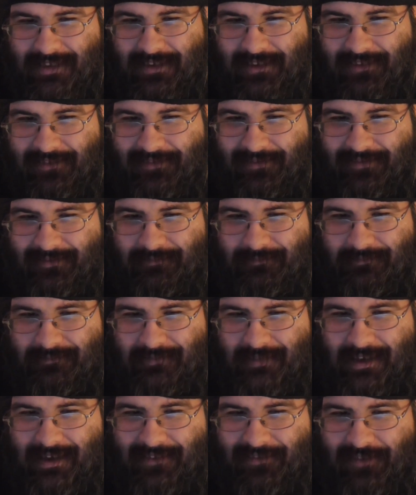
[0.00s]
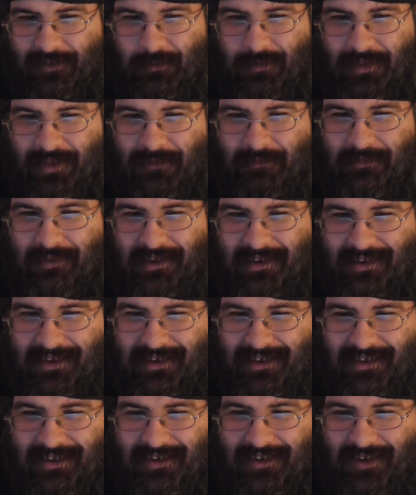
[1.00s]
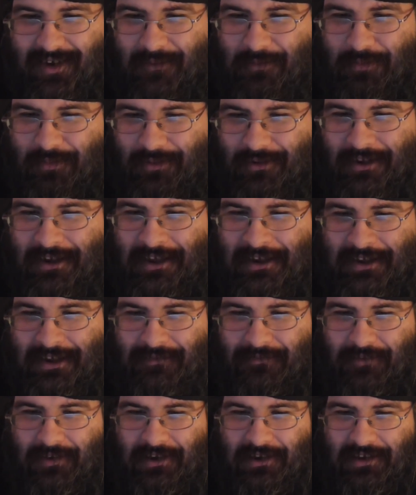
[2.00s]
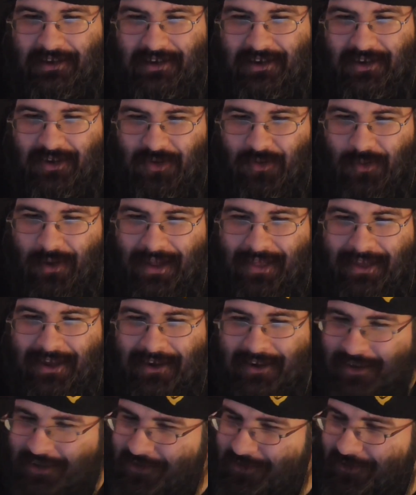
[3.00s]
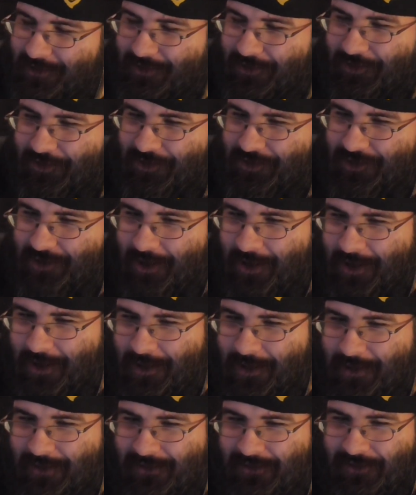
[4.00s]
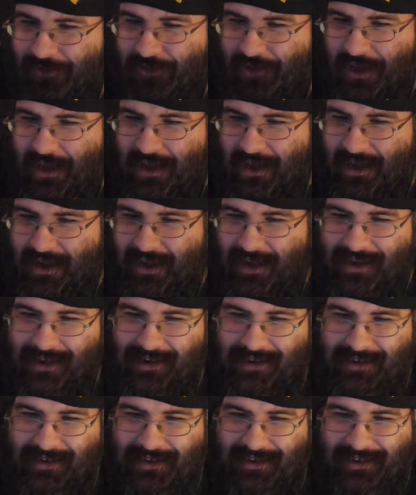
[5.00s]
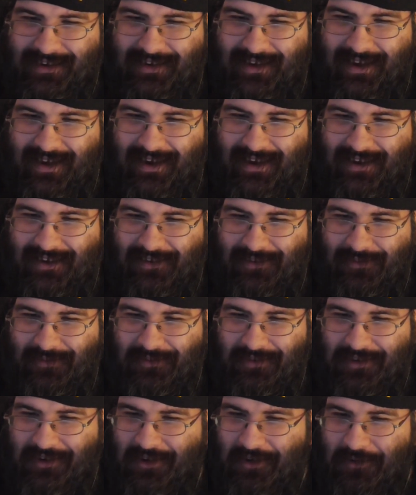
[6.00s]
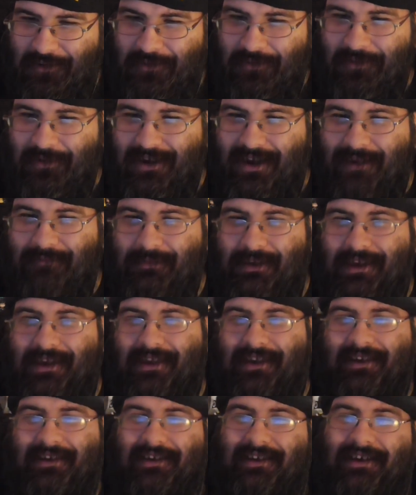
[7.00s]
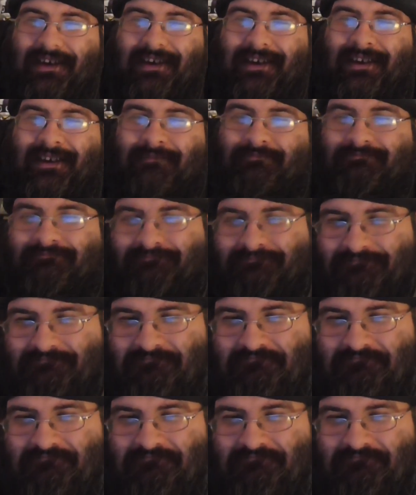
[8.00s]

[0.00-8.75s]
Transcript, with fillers: because yeah, some of them are pretty different. Twilight Under the Stars, I I don't know. I mean, um,